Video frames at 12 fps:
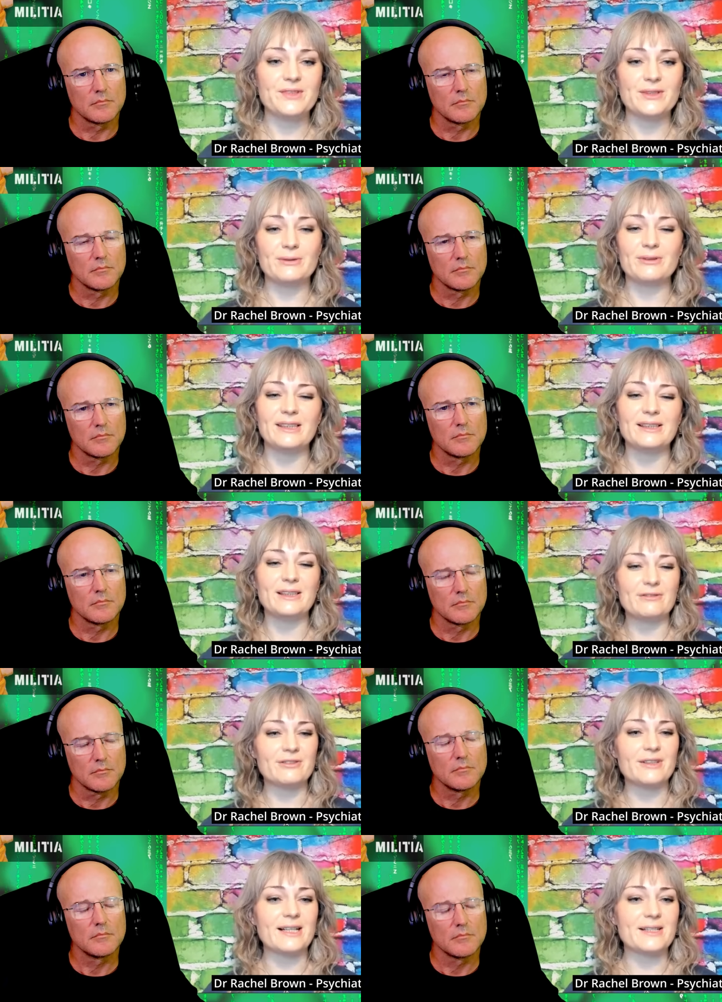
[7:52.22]
Speaker 1: So I'd really
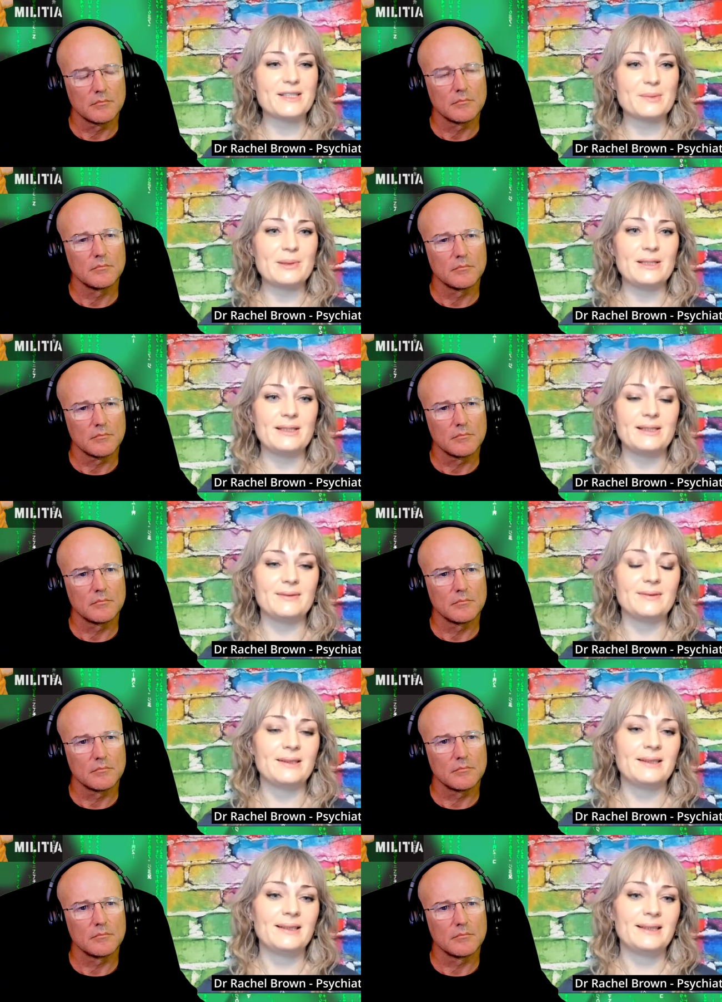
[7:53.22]
love for that to be
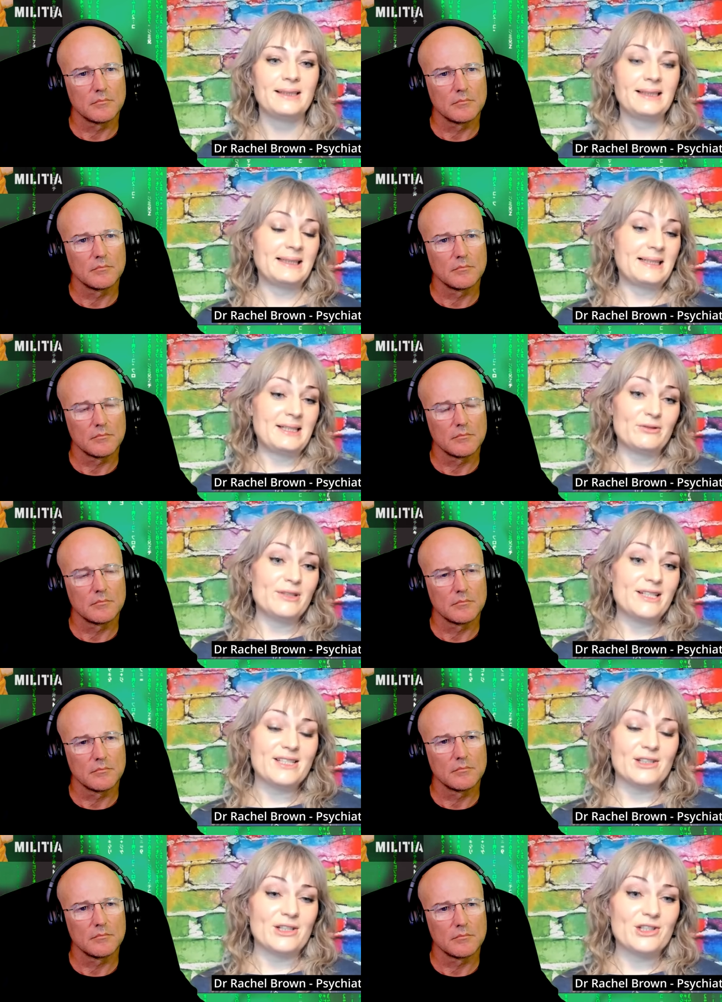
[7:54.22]

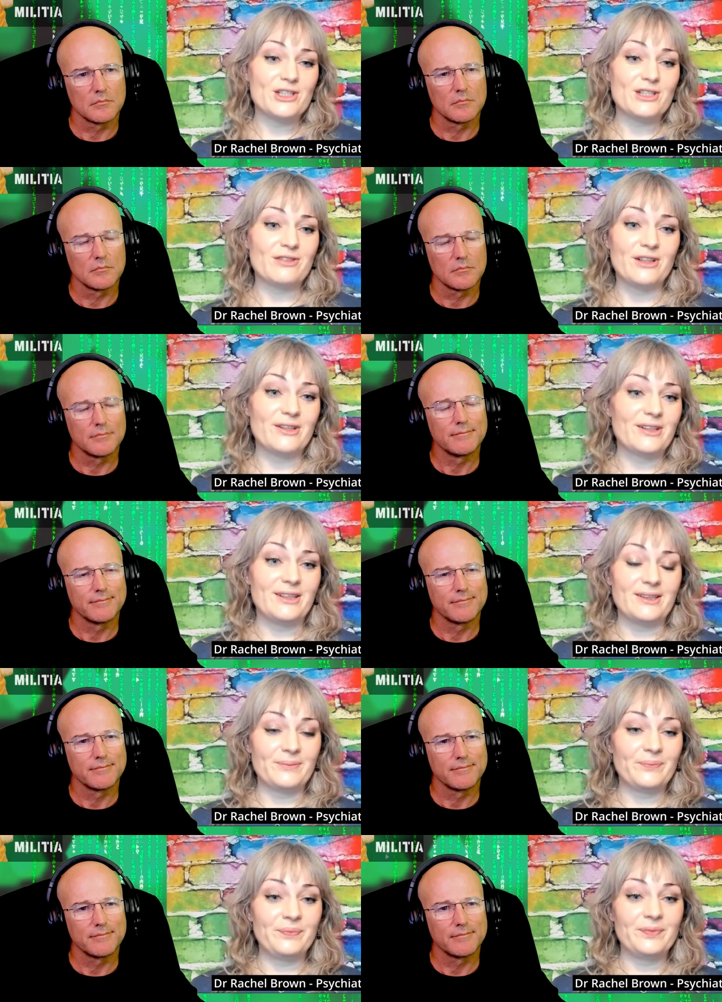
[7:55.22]
researched
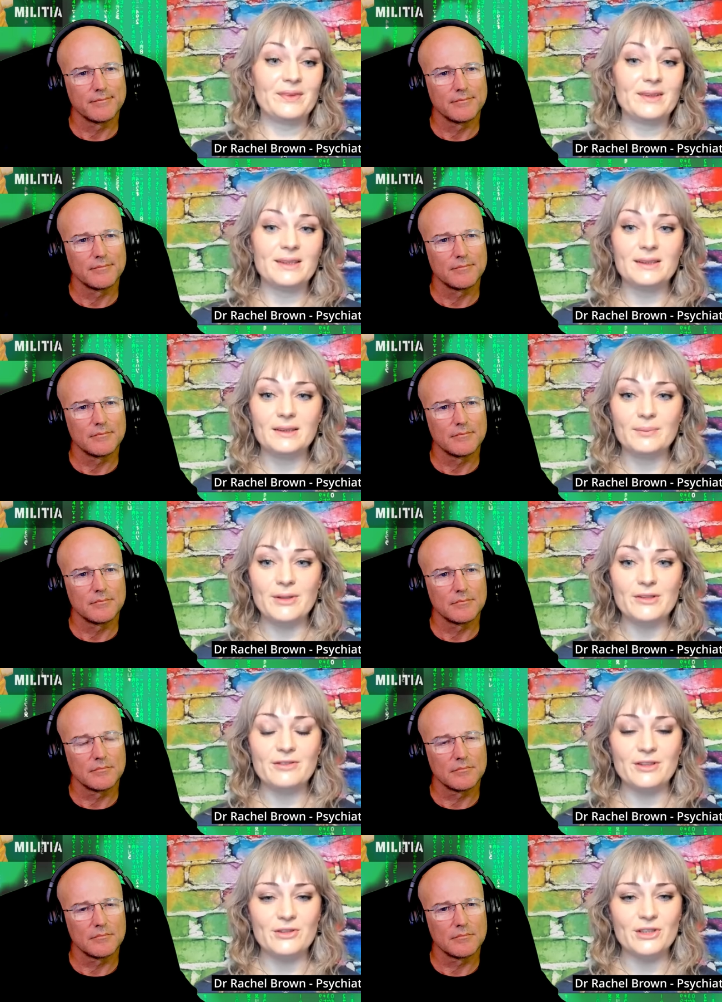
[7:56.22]
further um, in
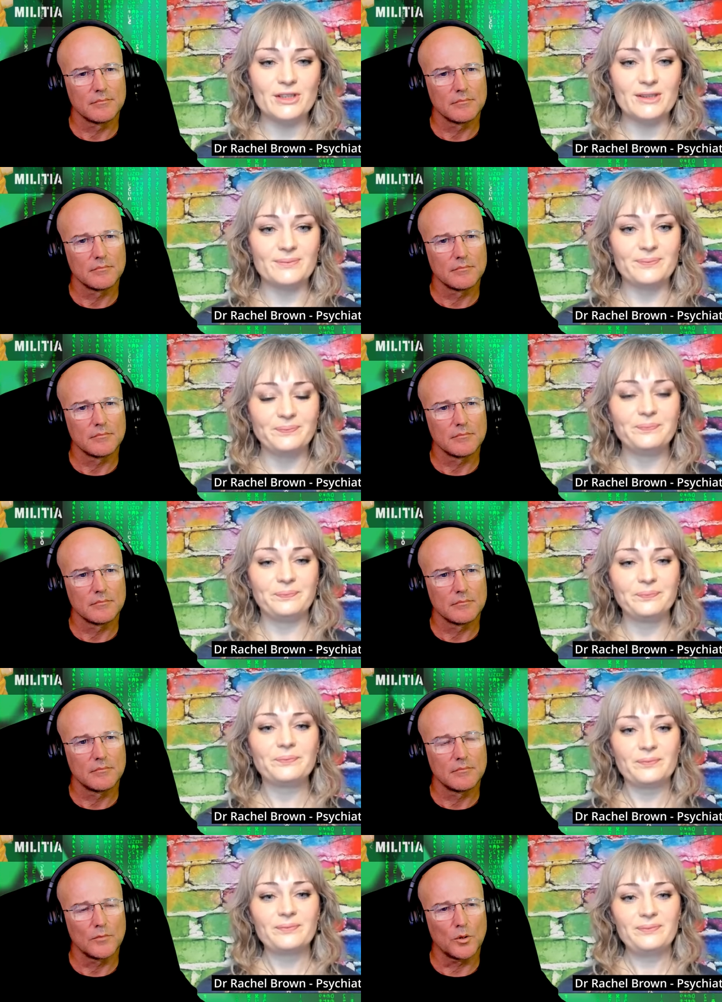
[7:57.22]
the future.
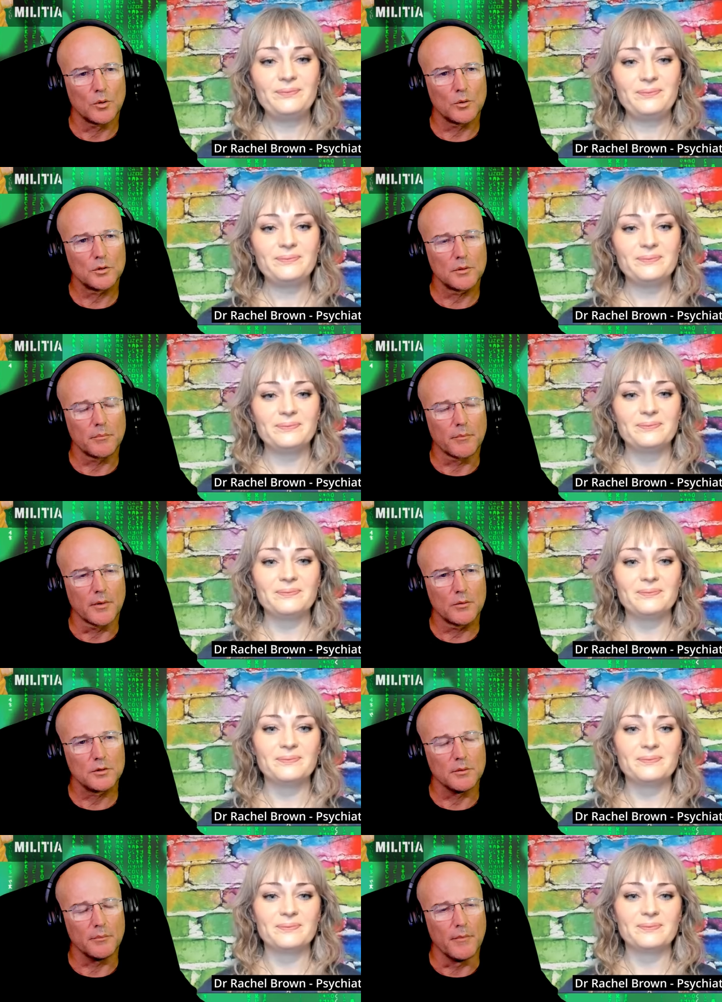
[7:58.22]
Speaker 2: Awesome,
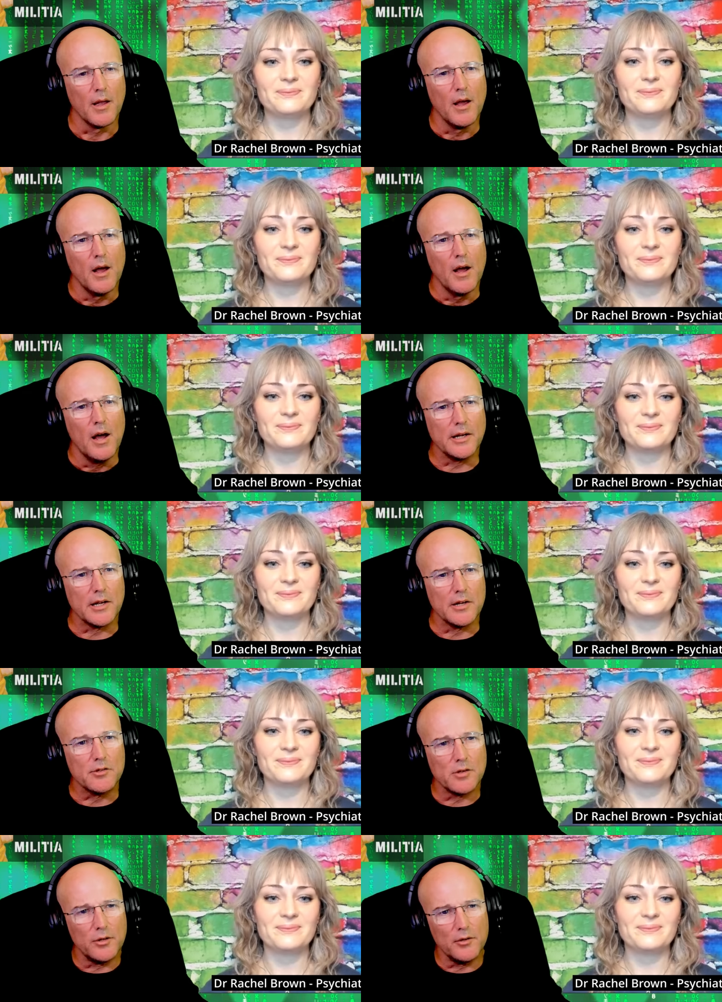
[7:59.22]
awesome. Okay,
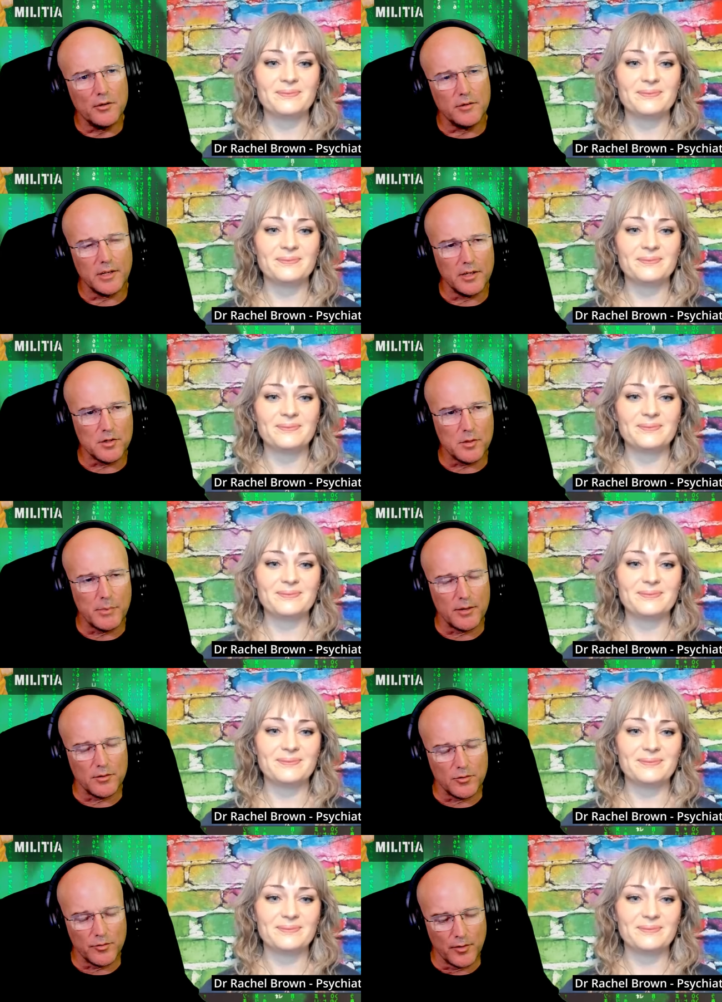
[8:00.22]
so tell us about
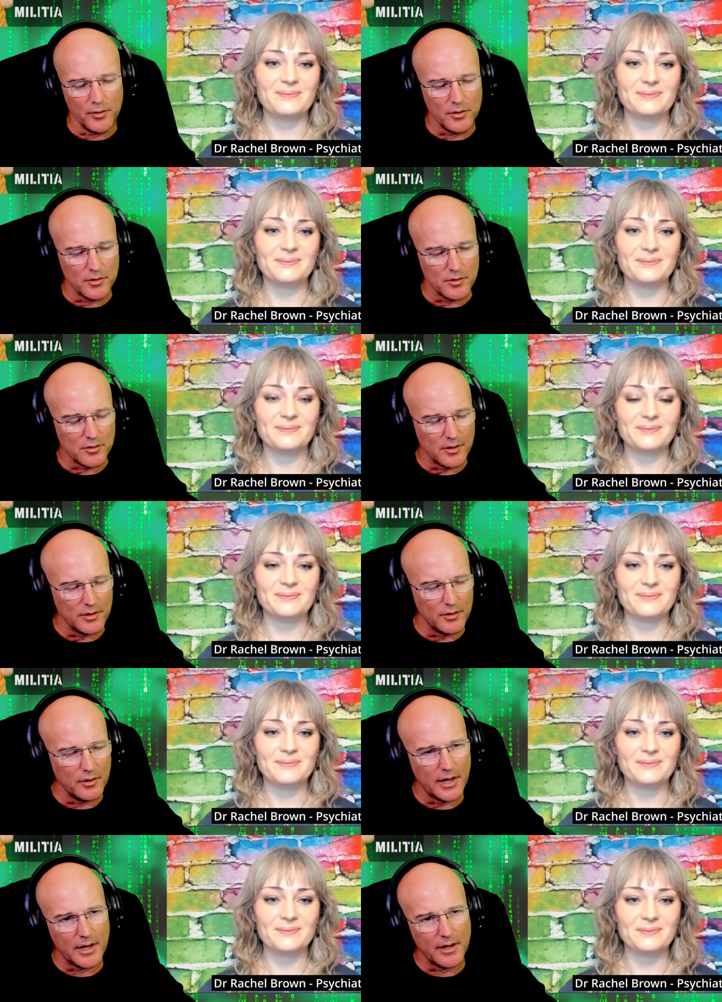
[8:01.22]
this fondness that you
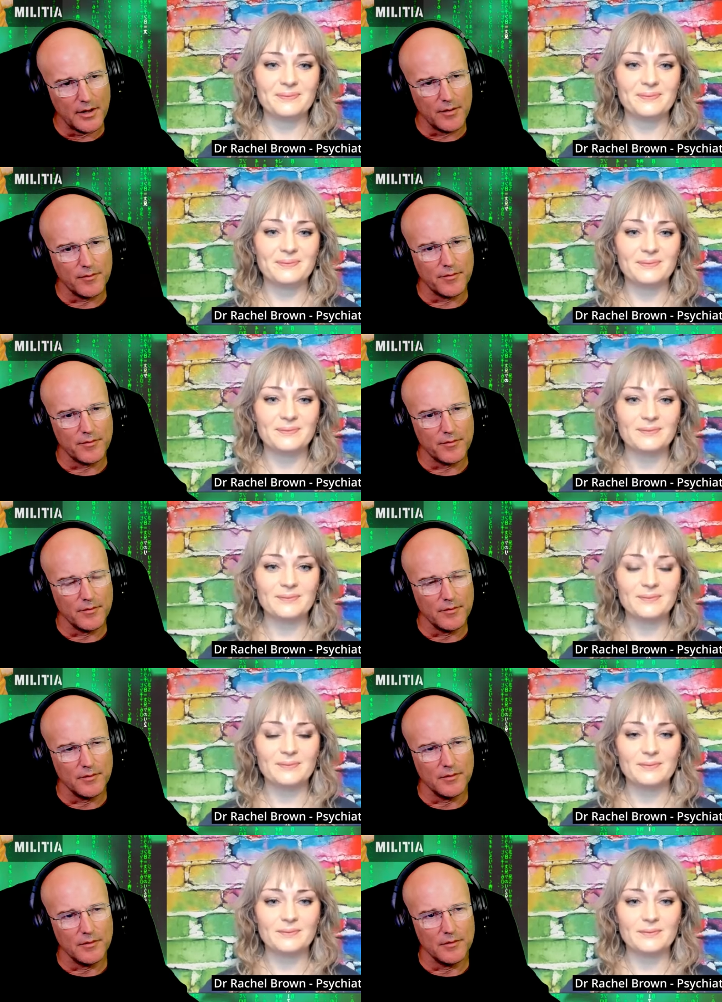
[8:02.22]
have
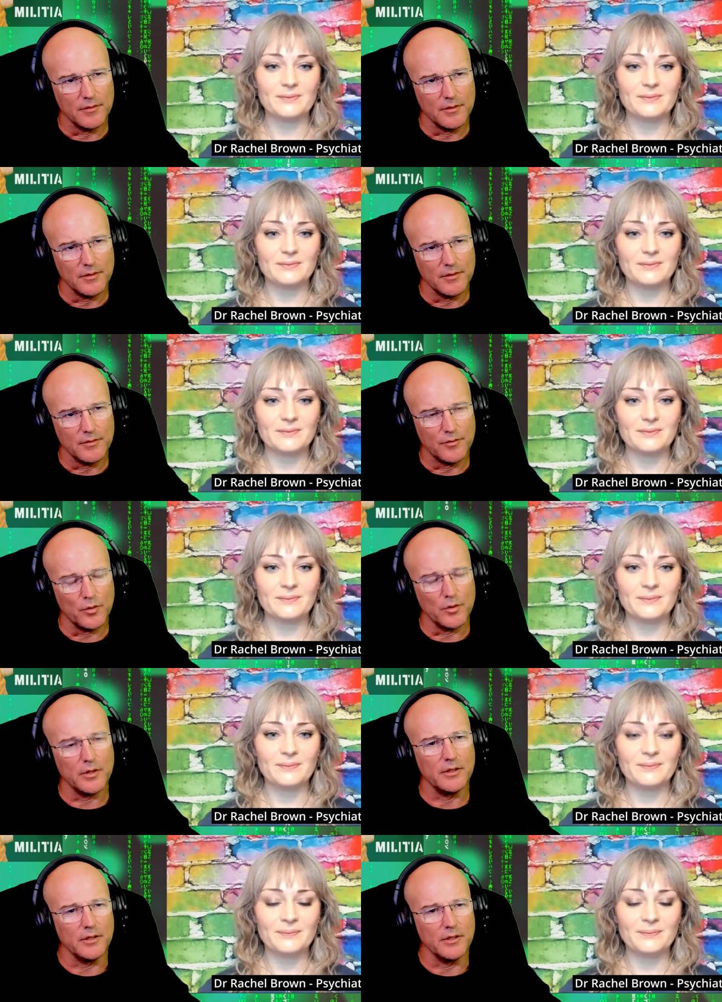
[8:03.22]
for you